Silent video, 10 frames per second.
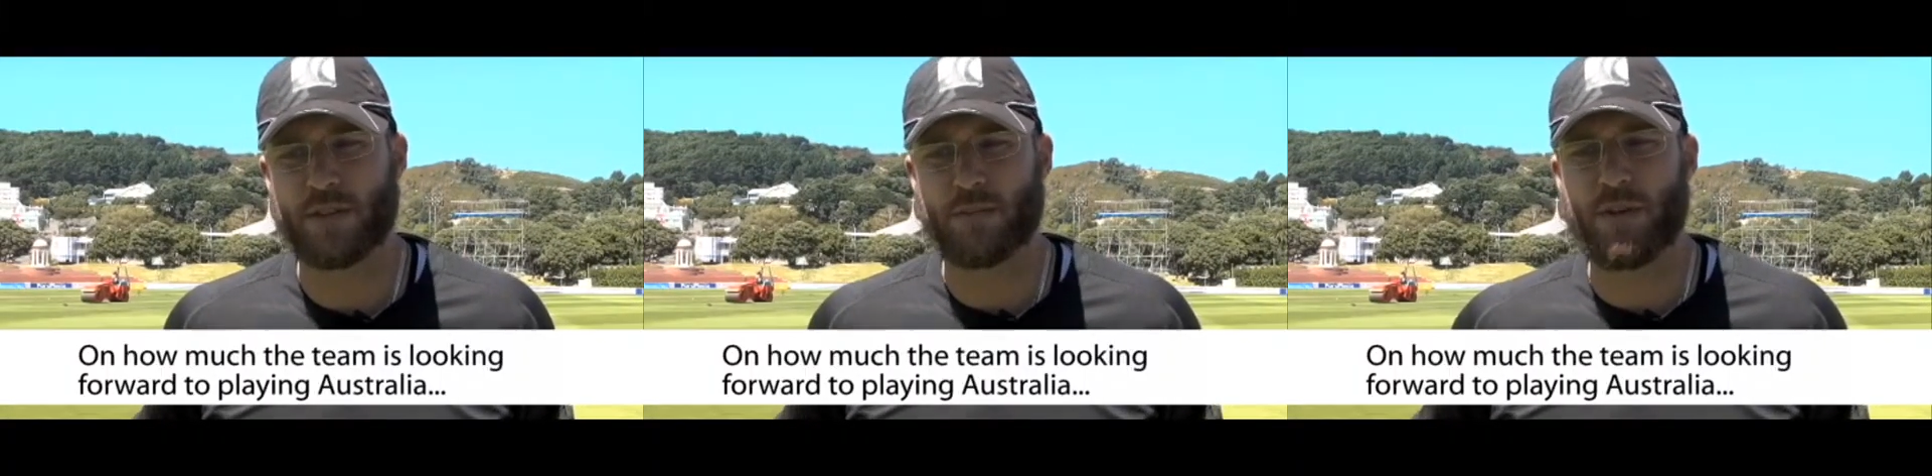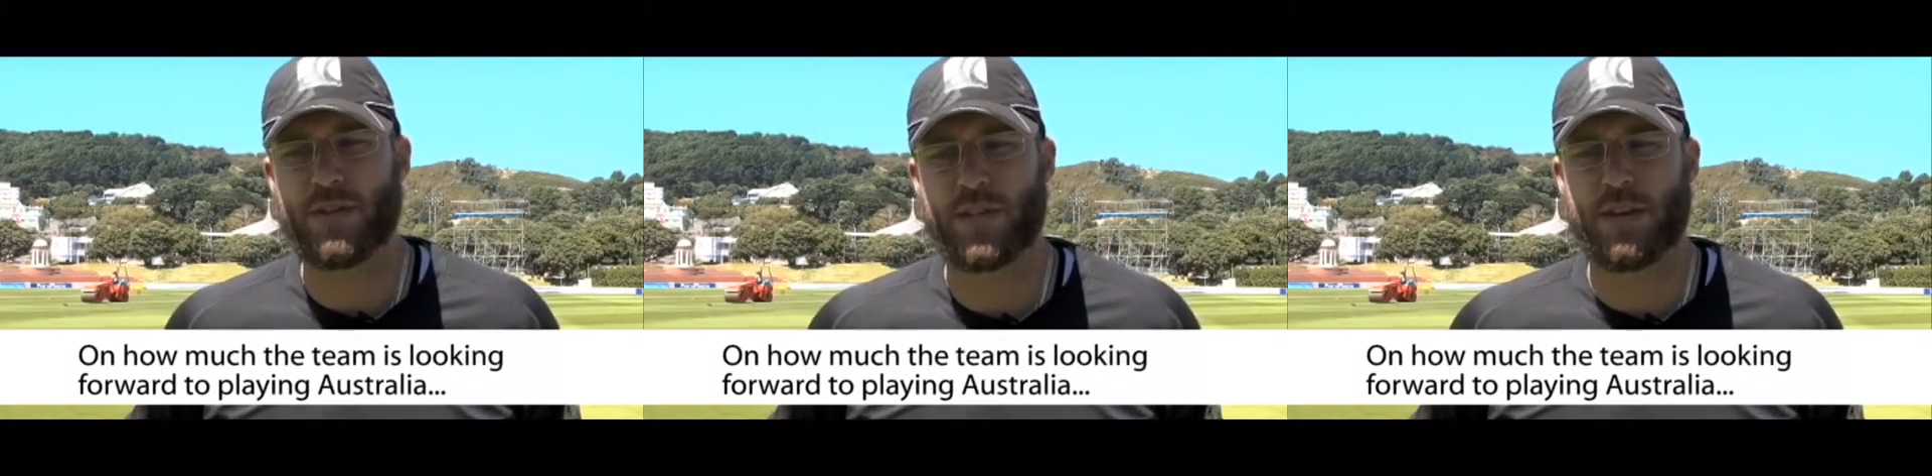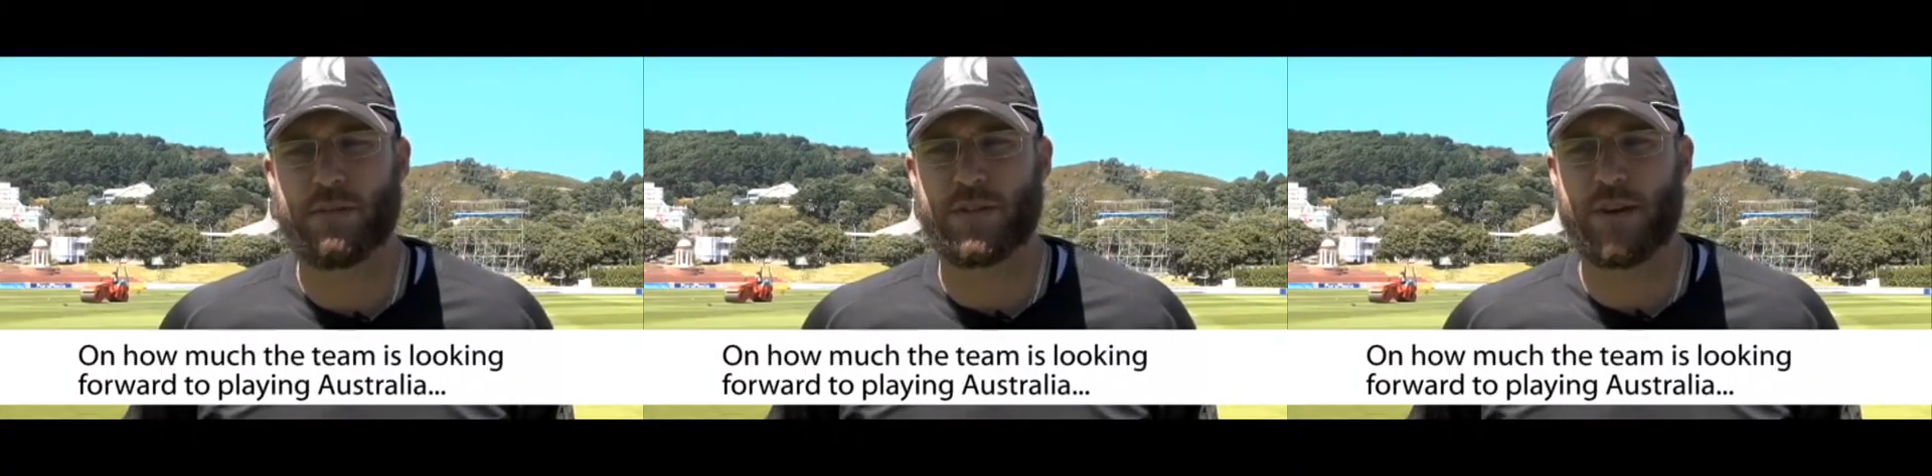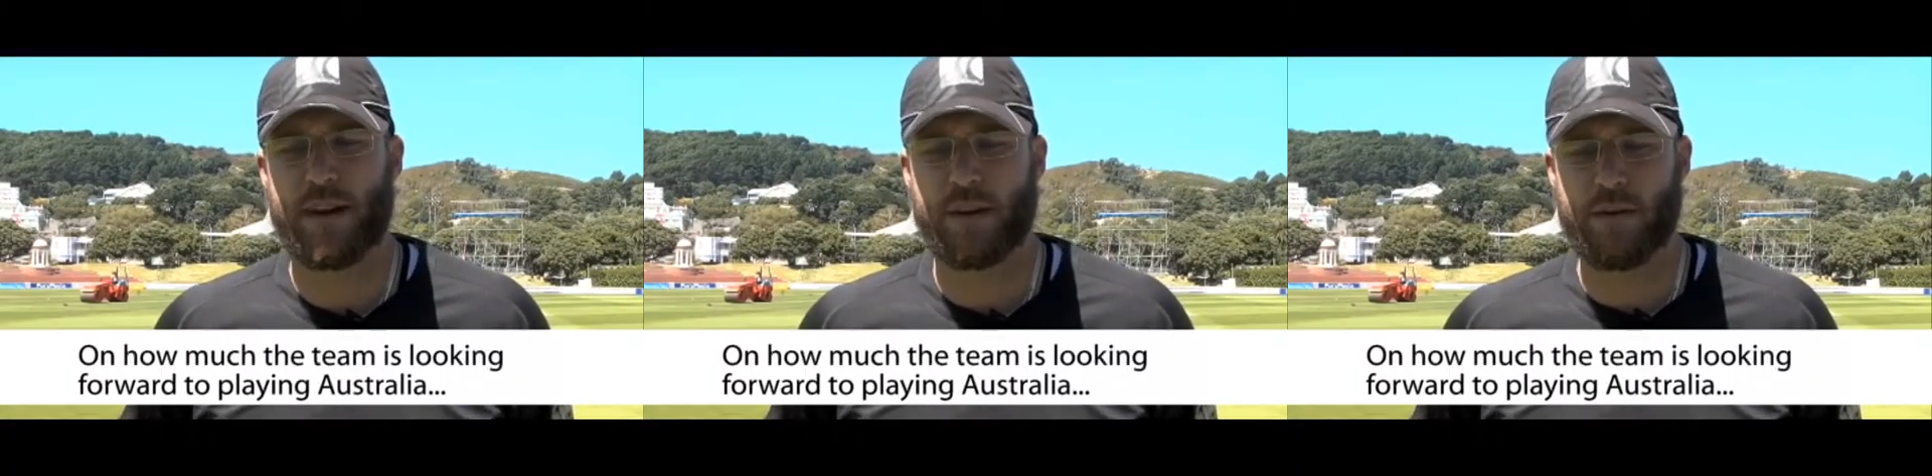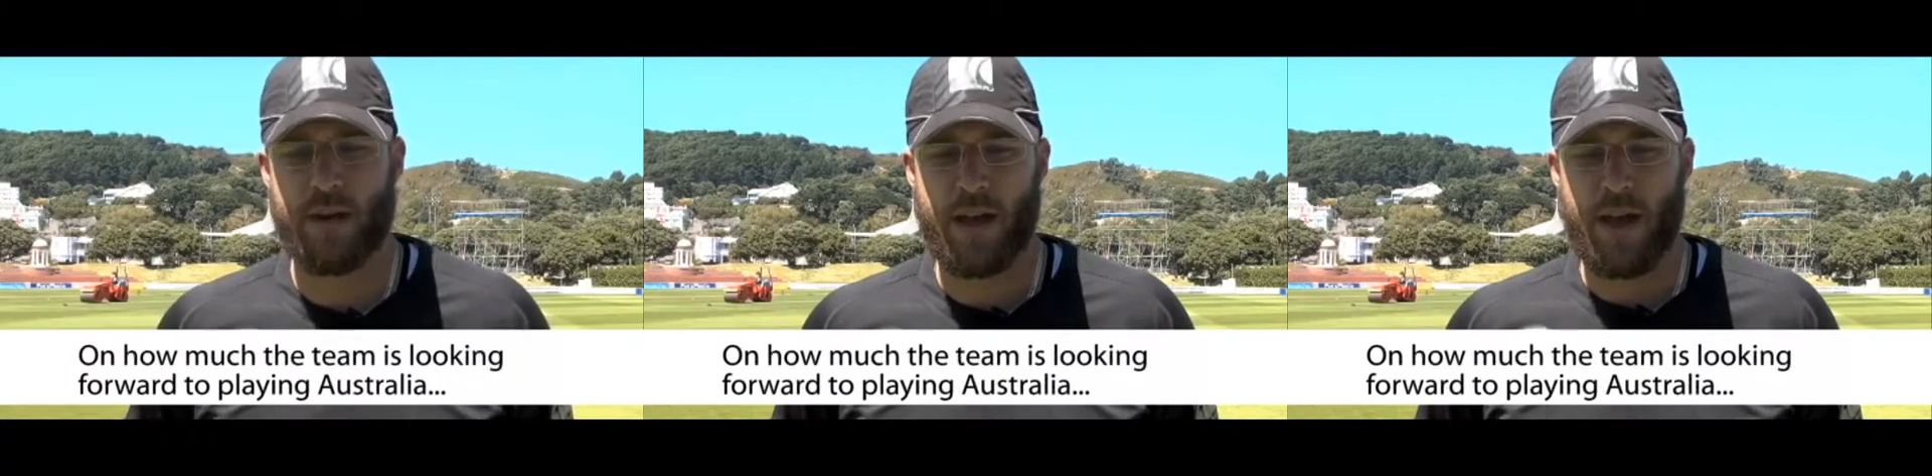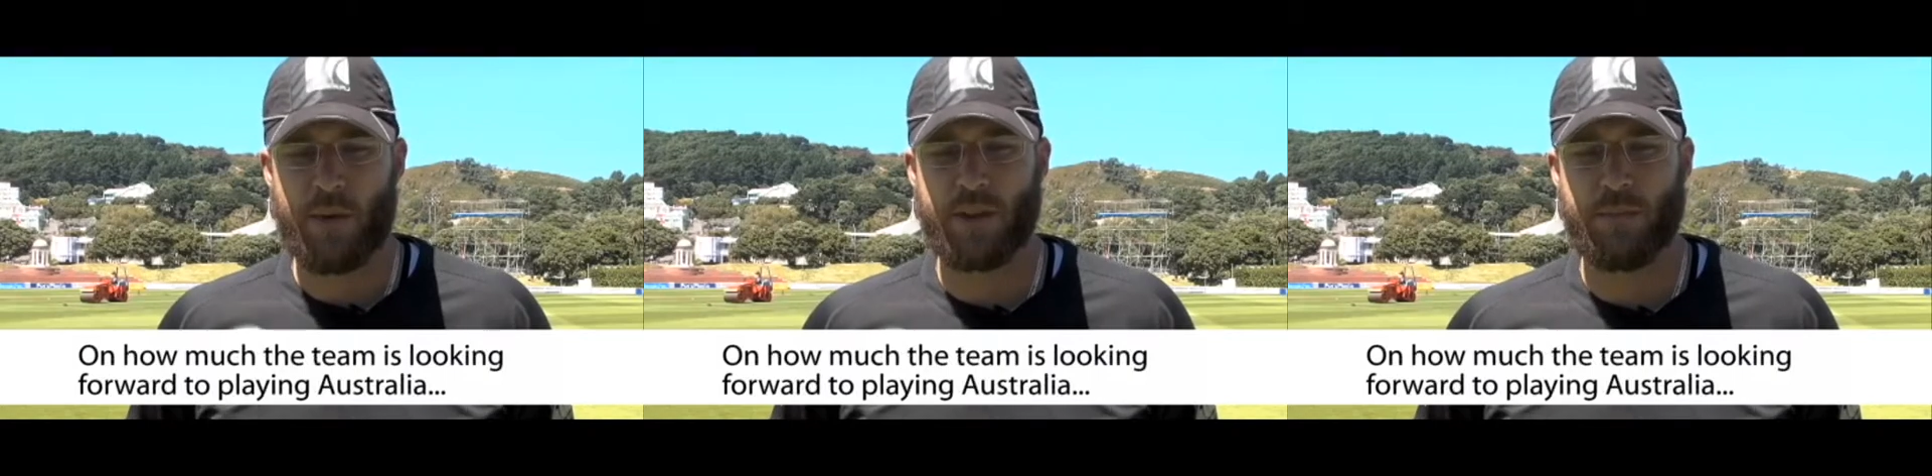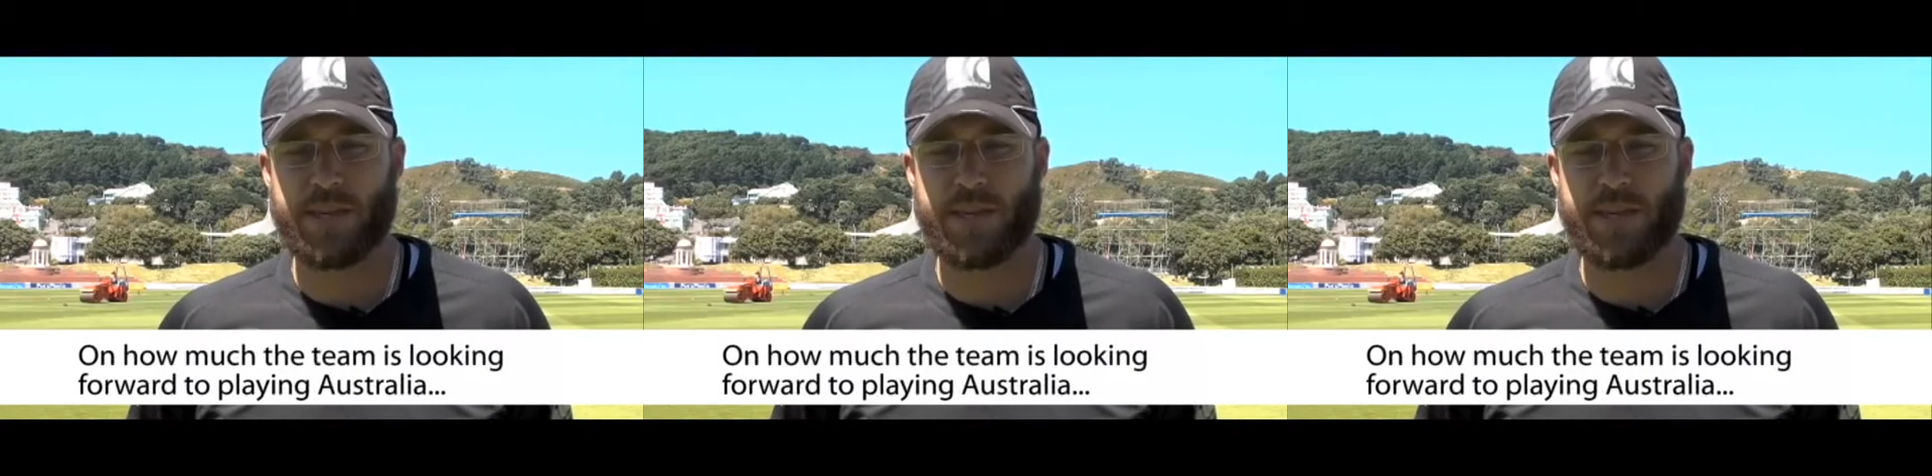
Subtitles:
I suppose Australia are one of the